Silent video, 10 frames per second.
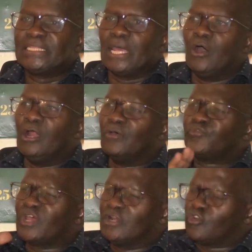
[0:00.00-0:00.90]
the whole
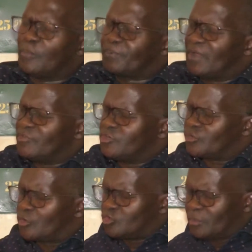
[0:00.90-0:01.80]
of Central
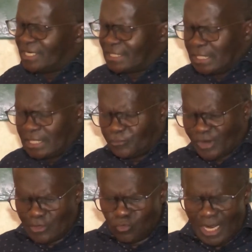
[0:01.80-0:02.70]
Province recruitment
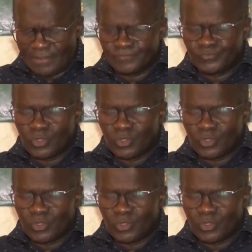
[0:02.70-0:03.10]
ikifanywa,